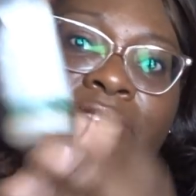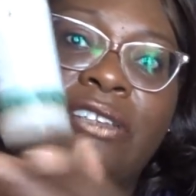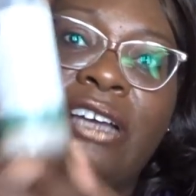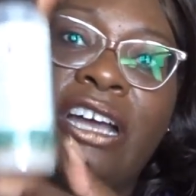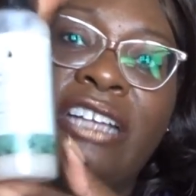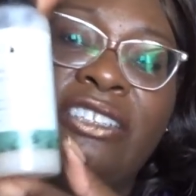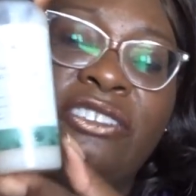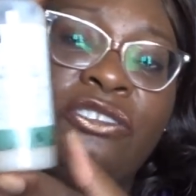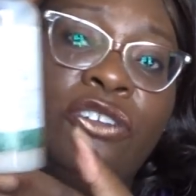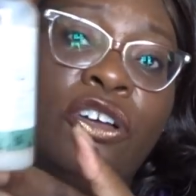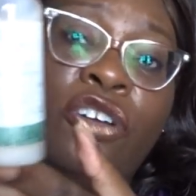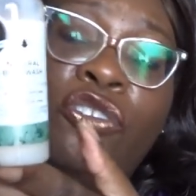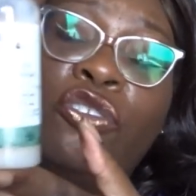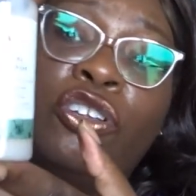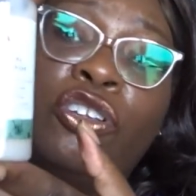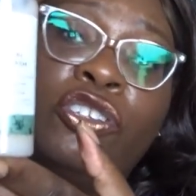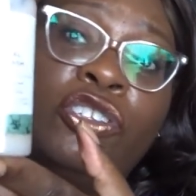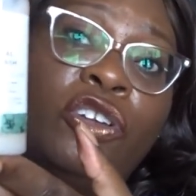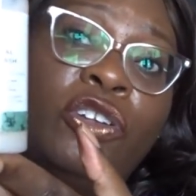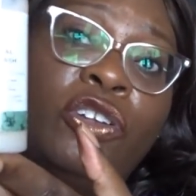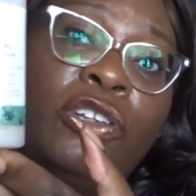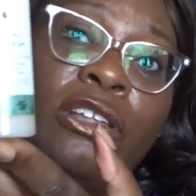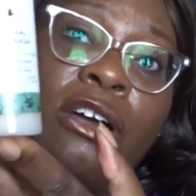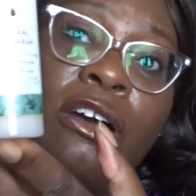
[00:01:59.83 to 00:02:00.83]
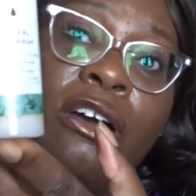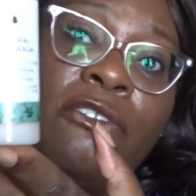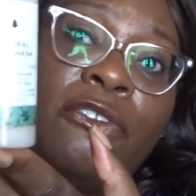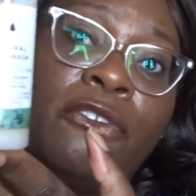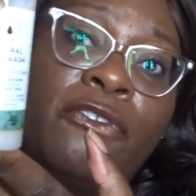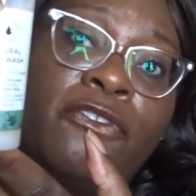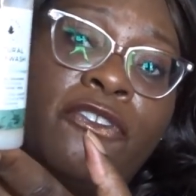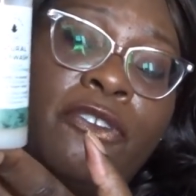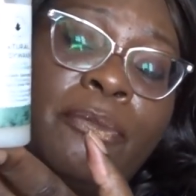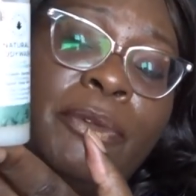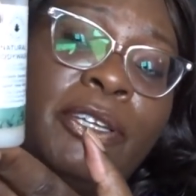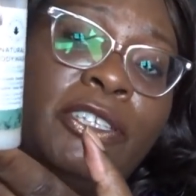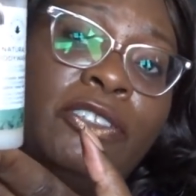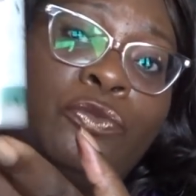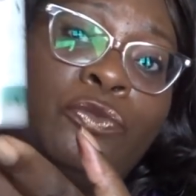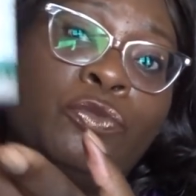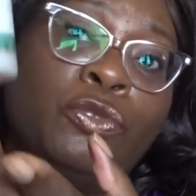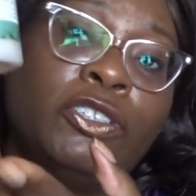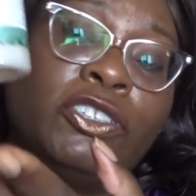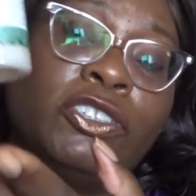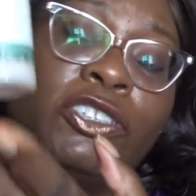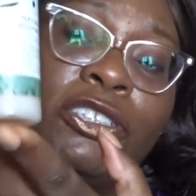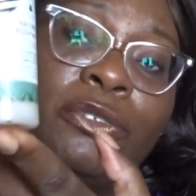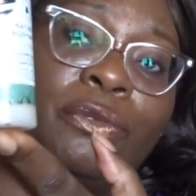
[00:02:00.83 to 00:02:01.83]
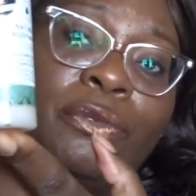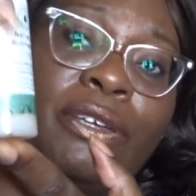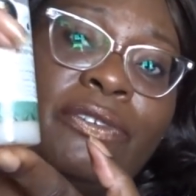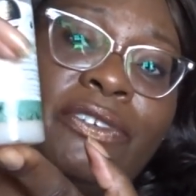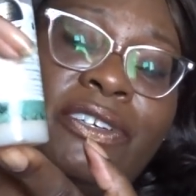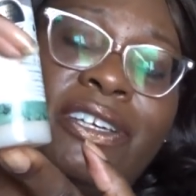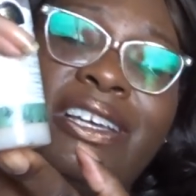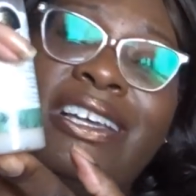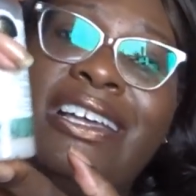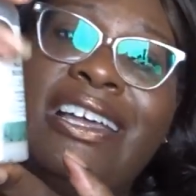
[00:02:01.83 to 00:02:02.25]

I've got no lather from it whatsoever.